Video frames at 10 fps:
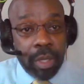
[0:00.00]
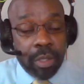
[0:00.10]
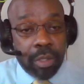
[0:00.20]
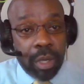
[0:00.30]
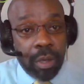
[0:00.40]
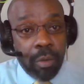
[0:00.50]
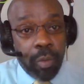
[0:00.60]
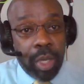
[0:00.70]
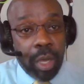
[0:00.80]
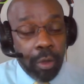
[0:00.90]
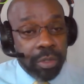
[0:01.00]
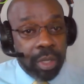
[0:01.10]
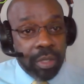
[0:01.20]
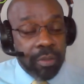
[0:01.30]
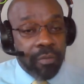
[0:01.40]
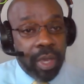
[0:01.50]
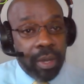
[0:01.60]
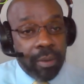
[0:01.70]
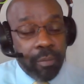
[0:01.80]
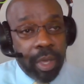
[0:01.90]
So we hosted this
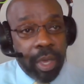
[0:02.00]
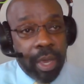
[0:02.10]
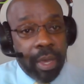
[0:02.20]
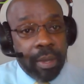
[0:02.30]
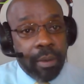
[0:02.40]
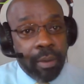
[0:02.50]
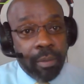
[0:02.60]
event. We had